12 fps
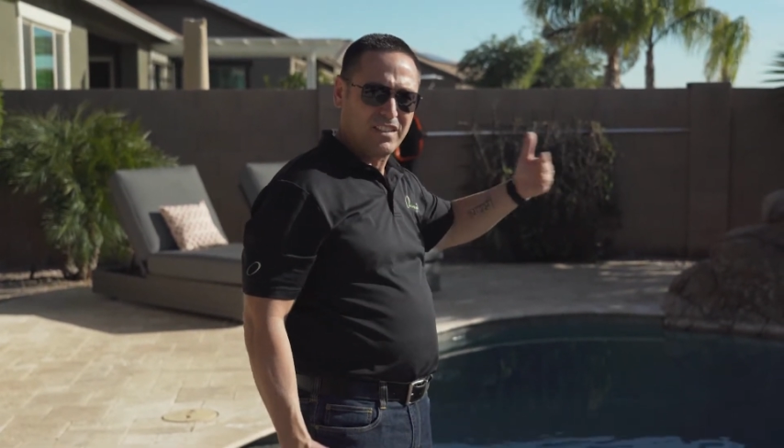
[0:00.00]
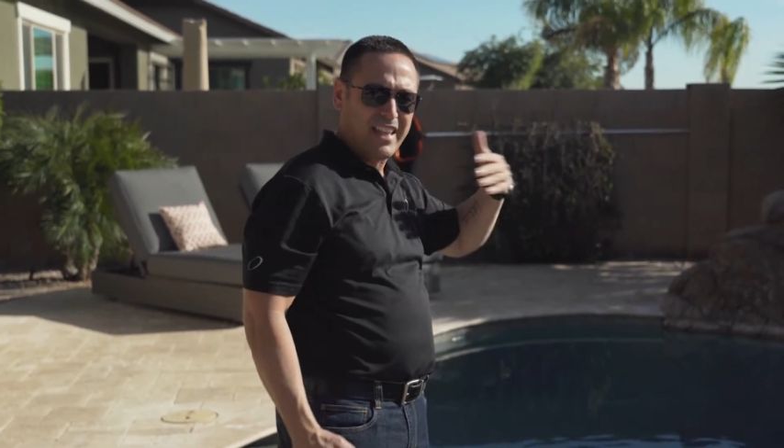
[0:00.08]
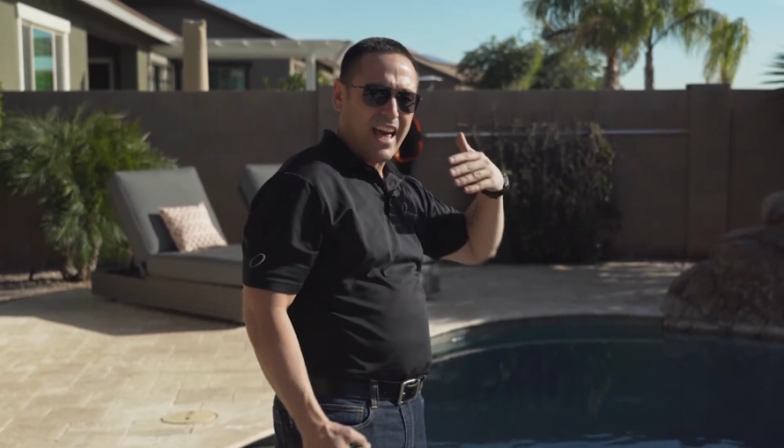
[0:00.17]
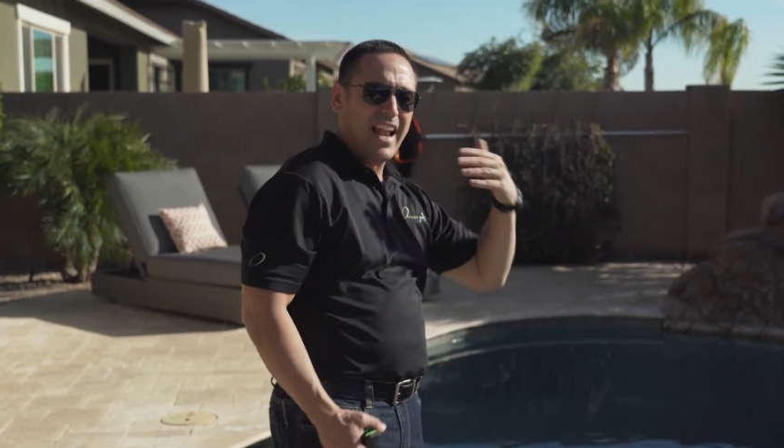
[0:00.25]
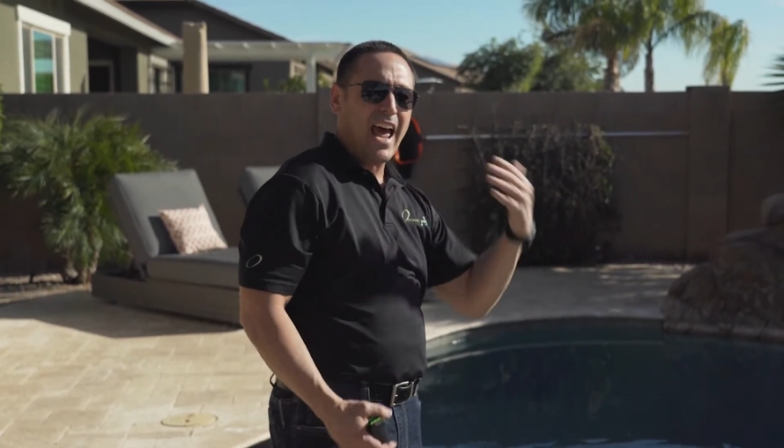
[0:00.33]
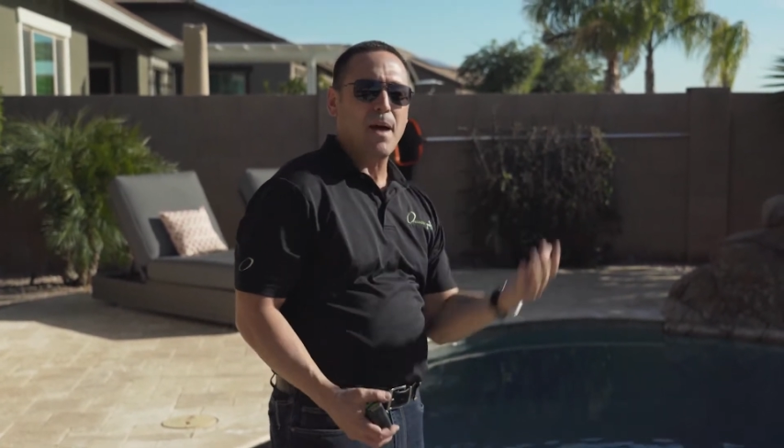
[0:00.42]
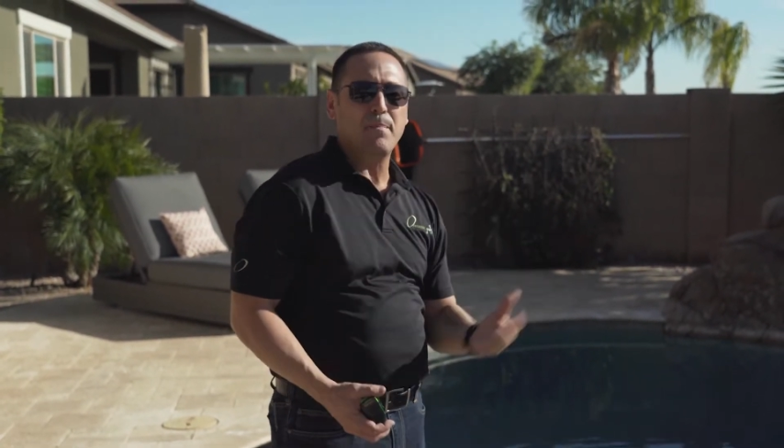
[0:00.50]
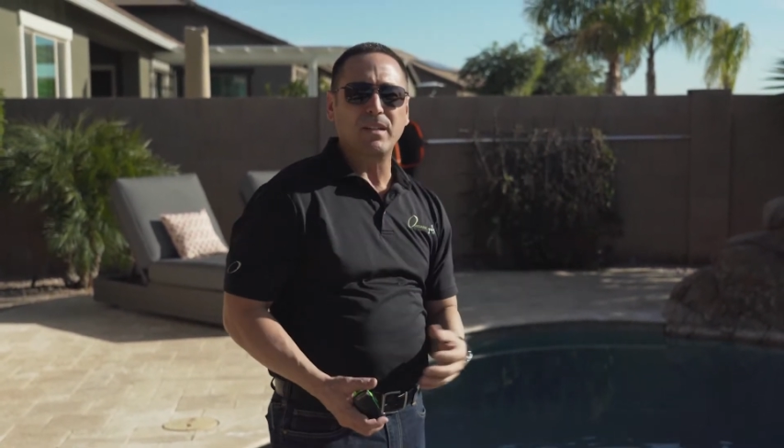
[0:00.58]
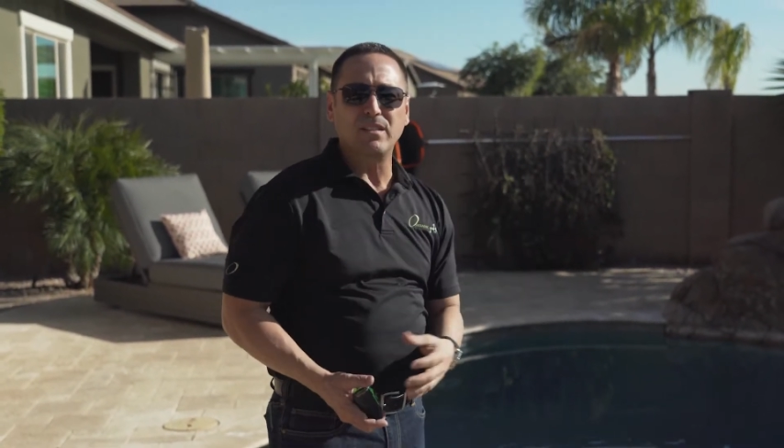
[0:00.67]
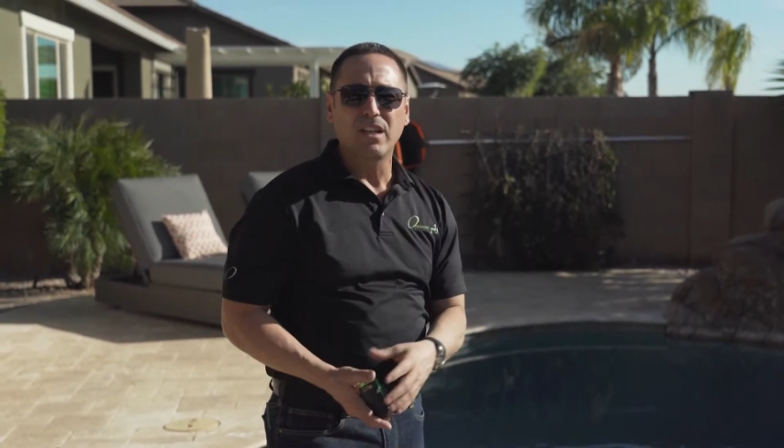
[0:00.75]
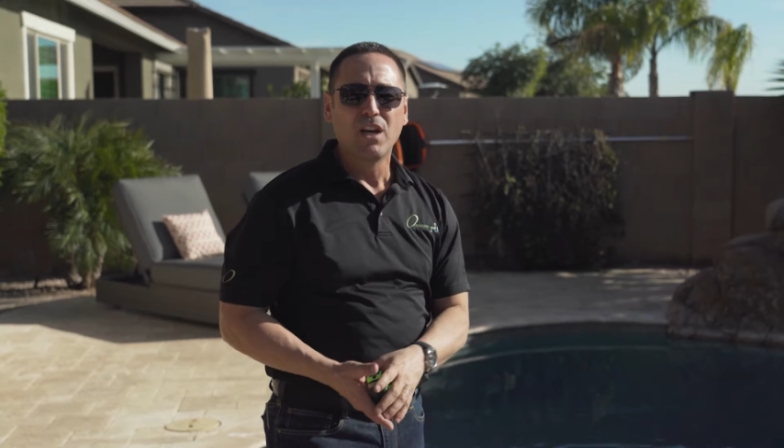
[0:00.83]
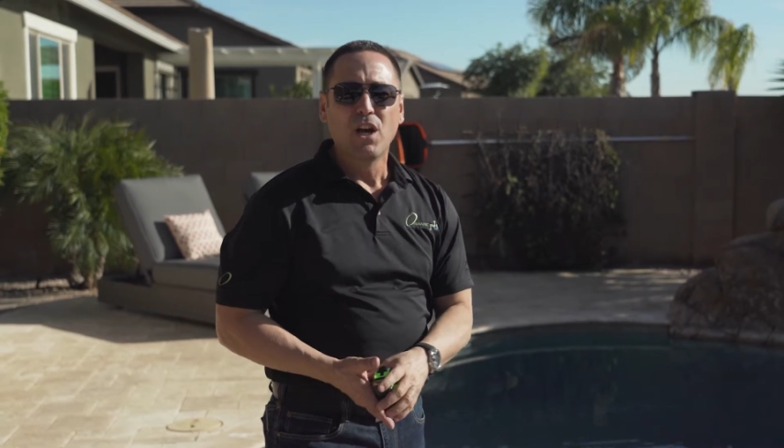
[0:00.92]
That
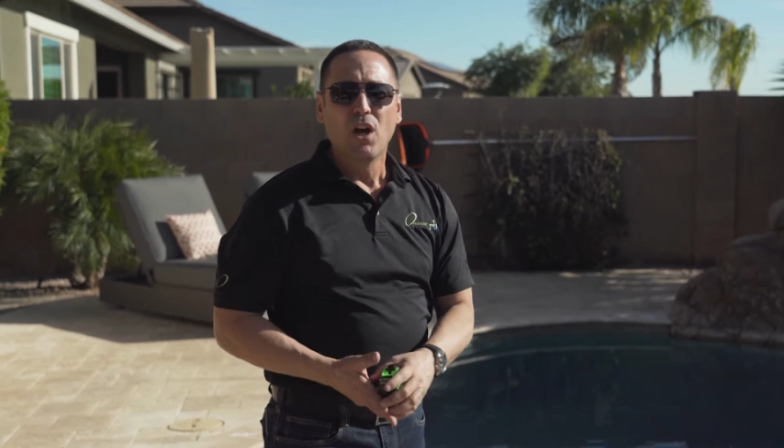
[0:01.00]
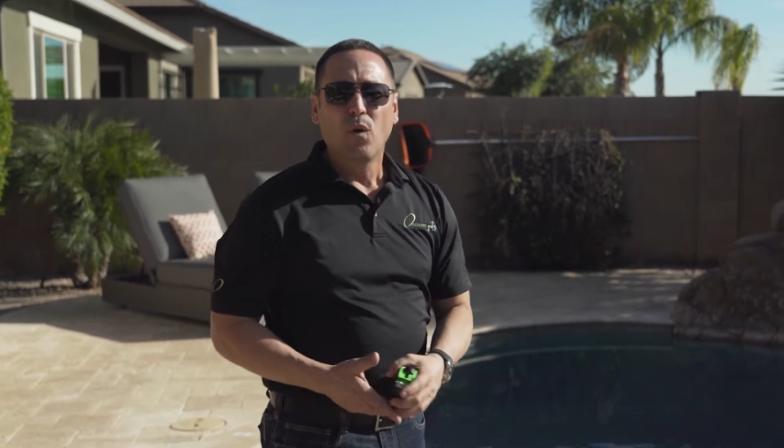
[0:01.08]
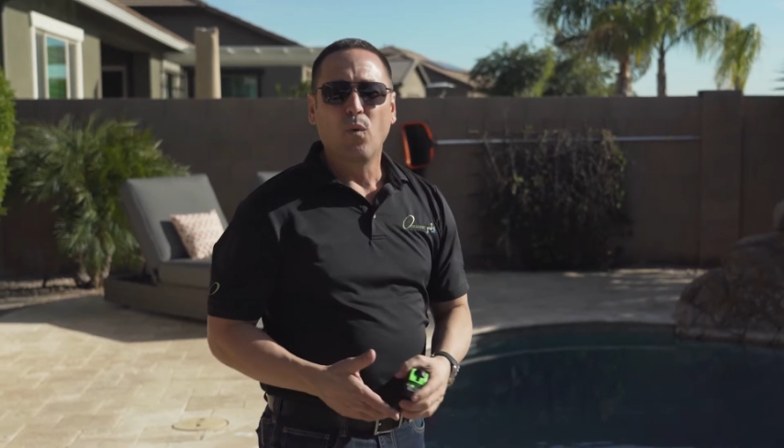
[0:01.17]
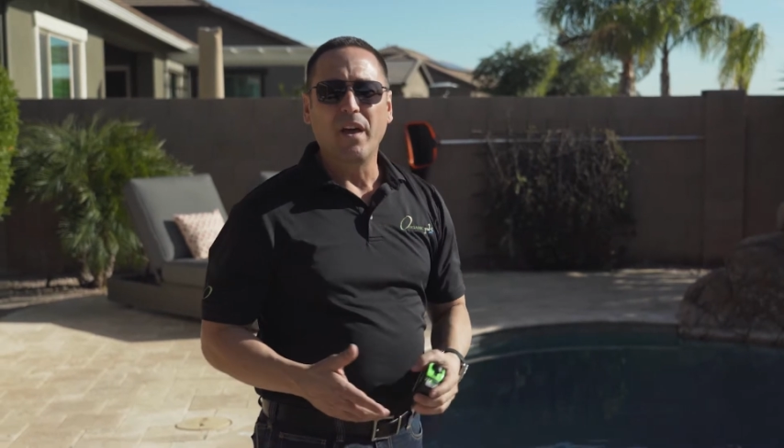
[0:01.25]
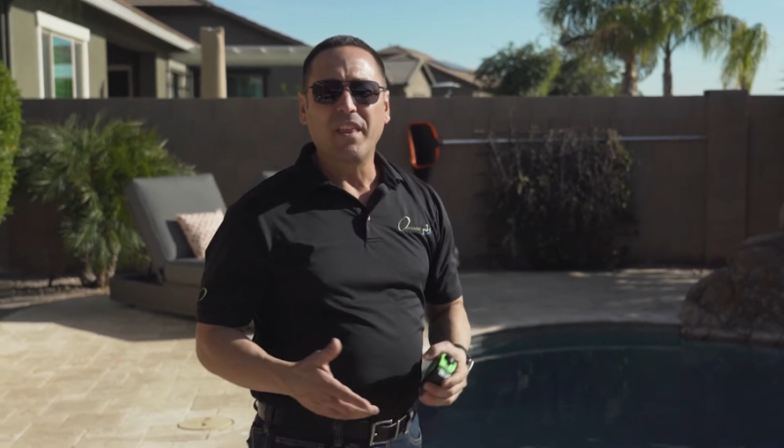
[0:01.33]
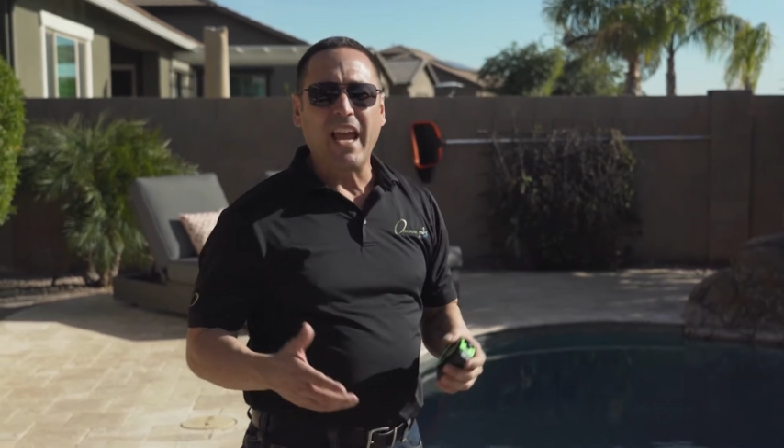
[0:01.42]
happens with